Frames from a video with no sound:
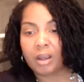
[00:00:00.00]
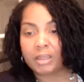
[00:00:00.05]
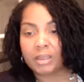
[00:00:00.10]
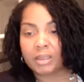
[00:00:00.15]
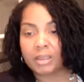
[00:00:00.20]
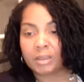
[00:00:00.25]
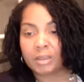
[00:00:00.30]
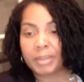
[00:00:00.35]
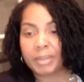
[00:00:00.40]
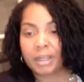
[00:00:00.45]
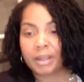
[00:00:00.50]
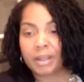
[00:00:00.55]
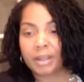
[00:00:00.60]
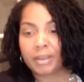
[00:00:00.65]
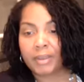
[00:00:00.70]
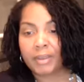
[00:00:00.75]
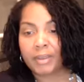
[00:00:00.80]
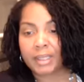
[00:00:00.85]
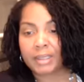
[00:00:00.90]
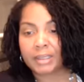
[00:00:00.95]
also about
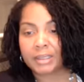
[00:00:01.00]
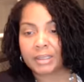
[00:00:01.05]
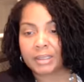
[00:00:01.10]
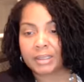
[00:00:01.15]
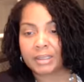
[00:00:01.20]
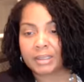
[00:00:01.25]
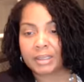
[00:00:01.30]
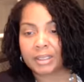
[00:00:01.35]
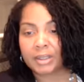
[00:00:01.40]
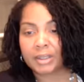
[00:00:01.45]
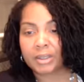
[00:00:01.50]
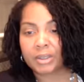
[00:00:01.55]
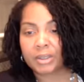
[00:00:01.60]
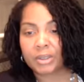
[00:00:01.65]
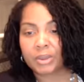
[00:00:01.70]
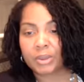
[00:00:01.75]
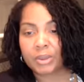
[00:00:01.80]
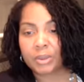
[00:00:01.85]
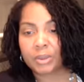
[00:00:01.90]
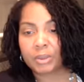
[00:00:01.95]
other vaccines that are
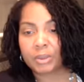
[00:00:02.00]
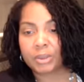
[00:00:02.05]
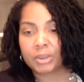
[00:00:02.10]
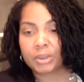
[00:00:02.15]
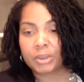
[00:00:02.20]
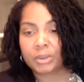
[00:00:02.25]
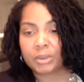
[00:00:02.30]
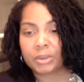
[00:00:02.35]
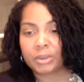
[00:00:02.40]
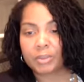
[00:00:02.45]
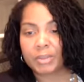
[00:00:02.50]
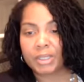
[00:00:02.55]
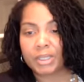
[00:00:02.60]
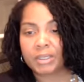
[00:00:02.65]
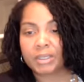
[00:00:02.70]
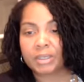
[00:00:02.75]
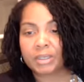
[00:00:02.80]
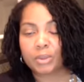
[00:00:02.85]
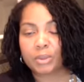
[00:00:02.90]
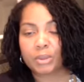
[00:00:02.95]
due to
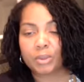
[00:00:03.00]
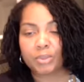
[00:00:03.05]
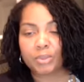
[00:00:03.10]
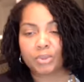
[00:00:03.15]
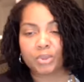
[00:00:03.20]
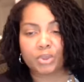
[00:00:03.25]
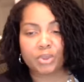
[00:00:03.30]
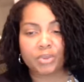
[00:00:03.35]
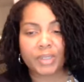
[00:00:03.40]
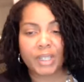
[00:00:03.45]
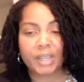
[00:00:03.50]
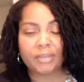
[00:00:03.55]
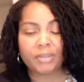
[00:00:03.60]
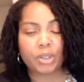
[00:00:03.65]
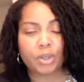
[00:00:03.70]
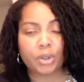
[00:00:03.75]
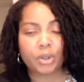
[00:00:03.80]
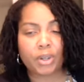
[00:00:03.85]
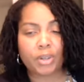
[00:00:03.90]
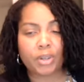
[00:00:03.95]
be soon approved. Have
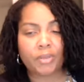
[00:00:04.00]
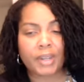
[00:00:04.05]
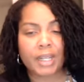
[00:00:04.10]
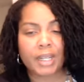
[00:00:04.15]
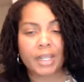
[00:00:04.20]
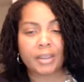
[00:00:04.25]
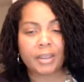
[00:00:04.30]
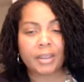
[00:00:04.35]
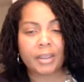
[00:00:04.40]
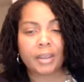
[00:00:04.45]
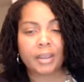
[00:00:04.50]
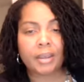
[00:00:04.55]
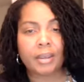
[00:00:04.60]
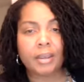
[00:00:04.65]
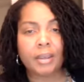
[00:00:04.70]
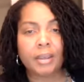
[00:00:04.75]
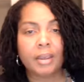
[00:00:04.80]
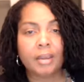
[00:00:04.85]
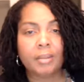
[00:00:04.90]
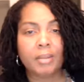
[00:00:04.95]
you heard of anything
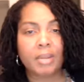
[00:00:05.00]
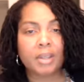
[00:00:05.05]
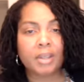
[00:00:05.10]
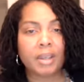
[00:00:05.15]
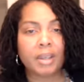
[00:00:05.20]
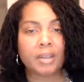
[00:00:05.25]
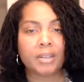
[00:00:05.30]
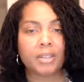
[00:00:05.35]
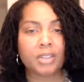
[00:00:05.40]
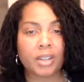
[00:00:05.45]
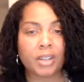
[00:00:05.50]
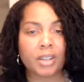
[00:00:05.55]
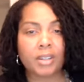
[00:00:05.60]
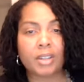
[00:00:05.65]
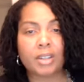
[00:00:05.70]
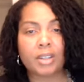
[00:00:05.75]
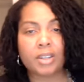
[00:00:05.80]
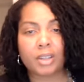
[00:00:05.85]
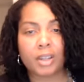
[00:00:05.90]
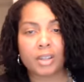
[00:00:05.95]
besides
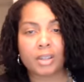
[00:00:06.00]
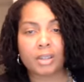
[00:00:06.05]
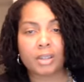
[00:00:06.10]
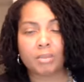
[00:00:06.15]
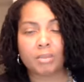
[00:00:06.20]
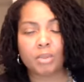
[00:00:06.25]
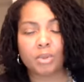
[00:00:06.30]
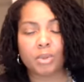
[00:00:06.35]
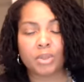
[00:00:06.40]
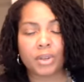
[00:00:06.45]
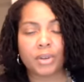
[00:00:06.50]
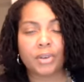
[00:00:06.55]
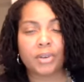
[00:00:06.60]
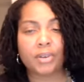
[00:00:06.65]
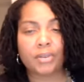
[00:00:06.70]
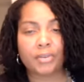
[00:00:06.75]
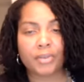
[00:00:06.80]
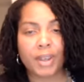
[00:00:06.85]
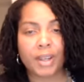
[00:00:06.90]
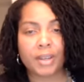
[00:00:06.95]
Johnson & Johnson, Moderna,
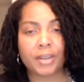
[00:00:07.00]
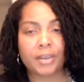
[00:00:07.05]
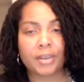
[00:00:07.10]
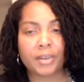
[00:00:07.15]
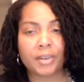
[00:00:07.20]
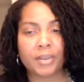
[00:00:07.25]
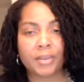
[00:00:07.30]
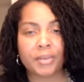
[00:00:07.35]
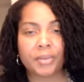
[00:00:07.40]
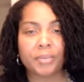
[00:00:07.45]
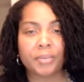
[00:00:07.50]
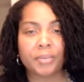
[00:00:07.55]
and Pfizer?